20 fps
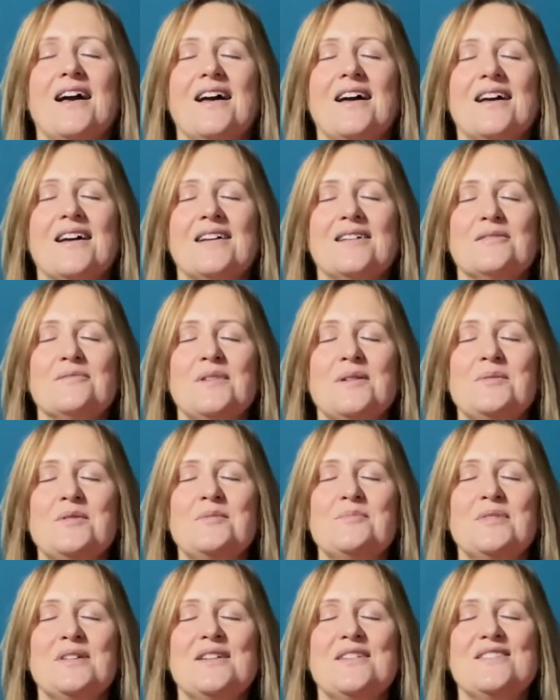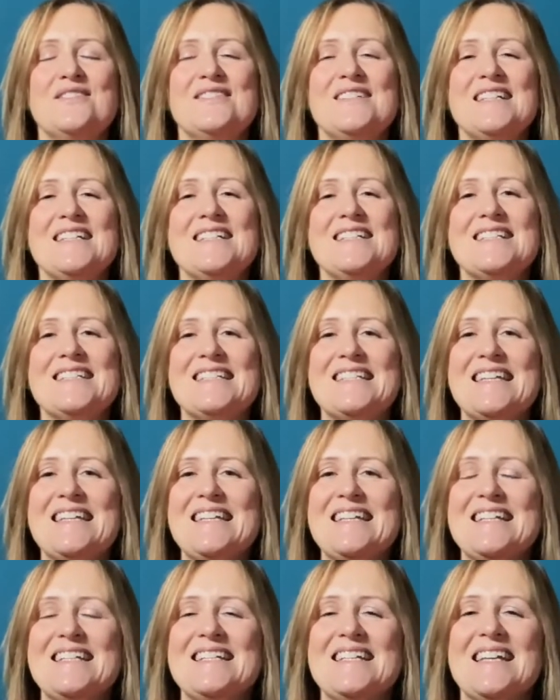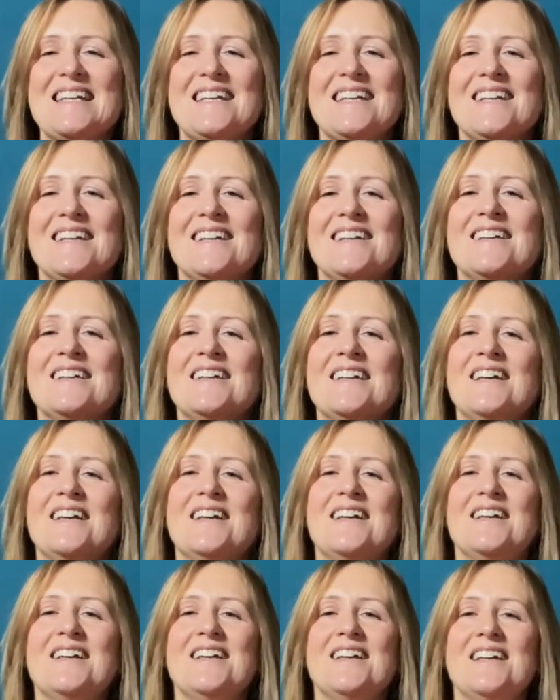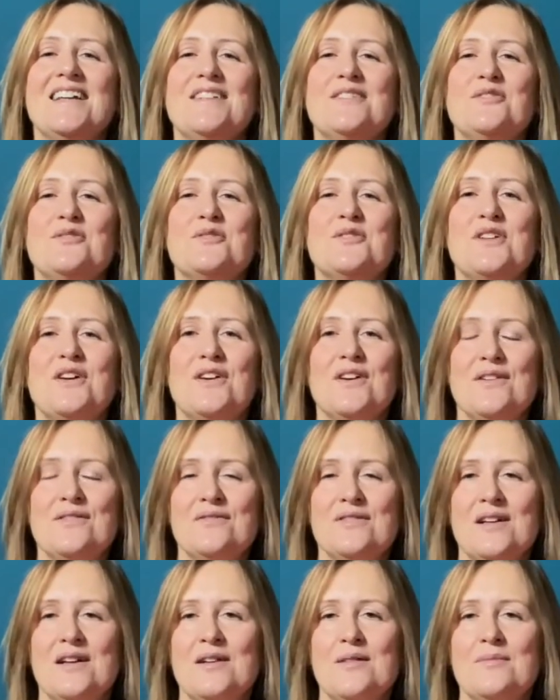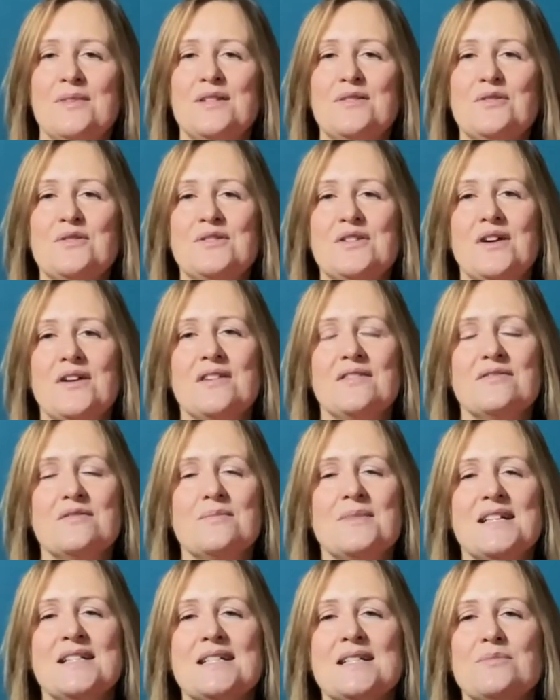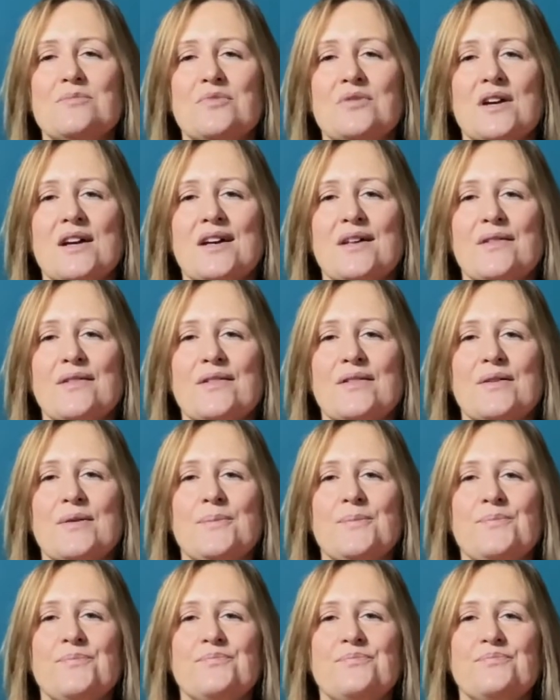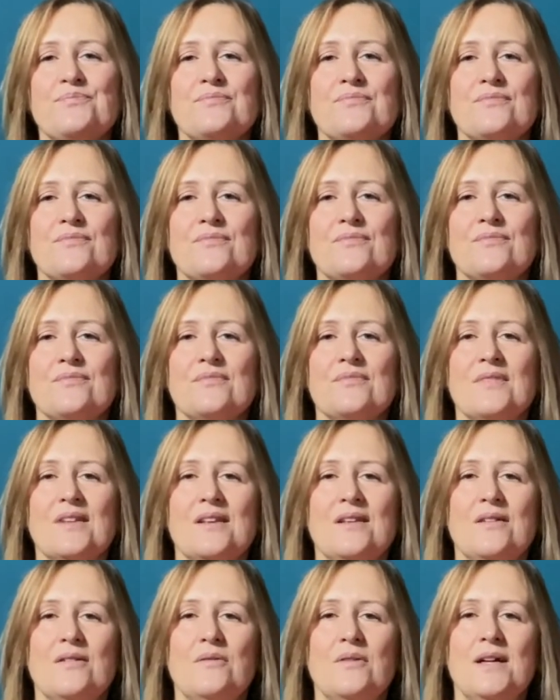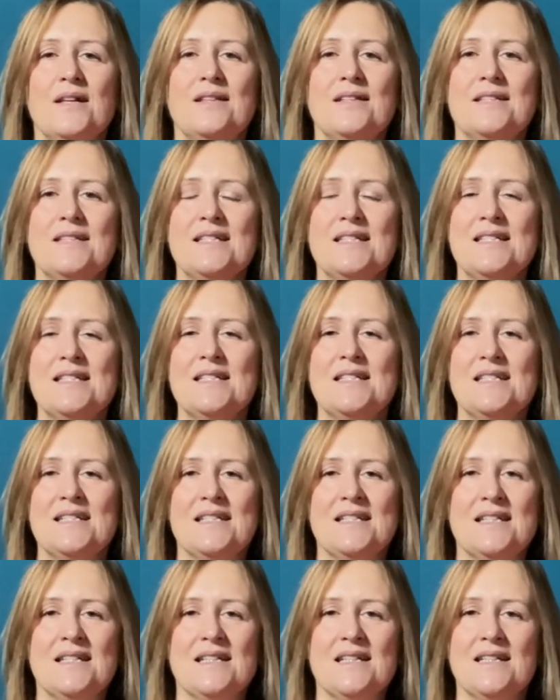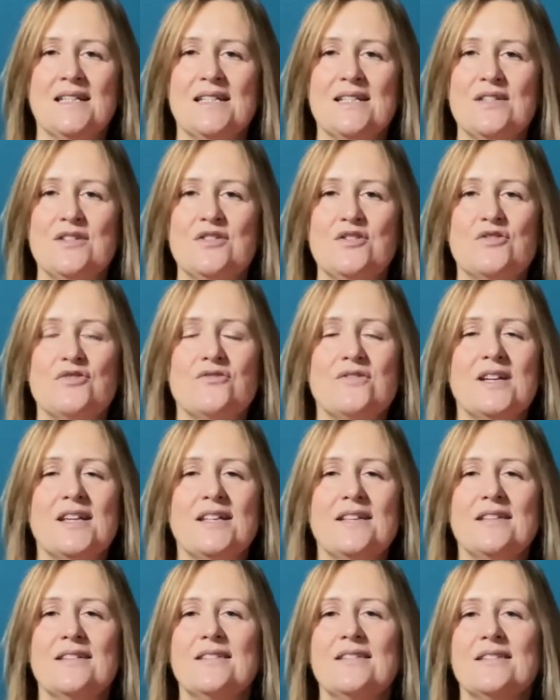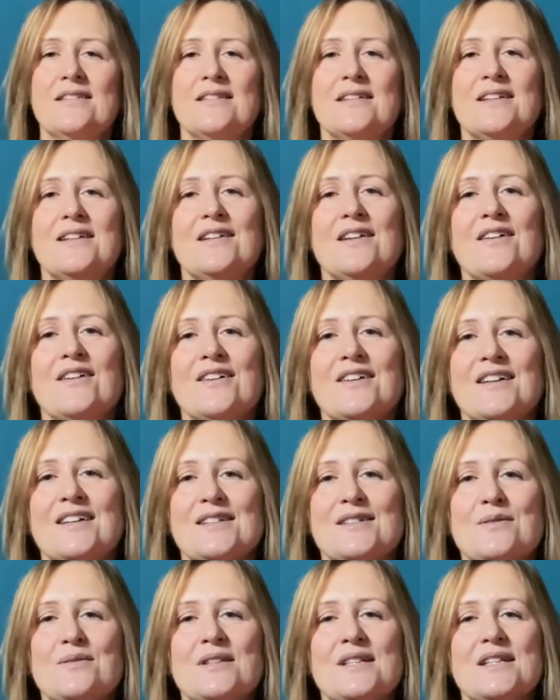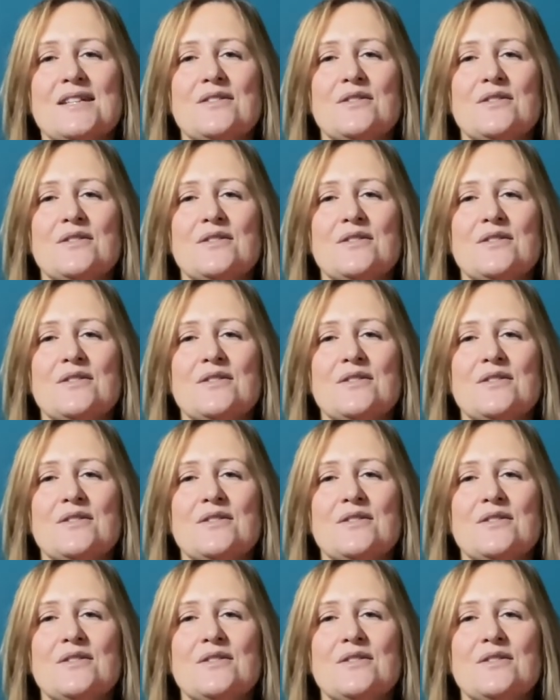And maybe planting a seed here in your diaphragm, in your diaphragmatic breath, where this strength lies within you.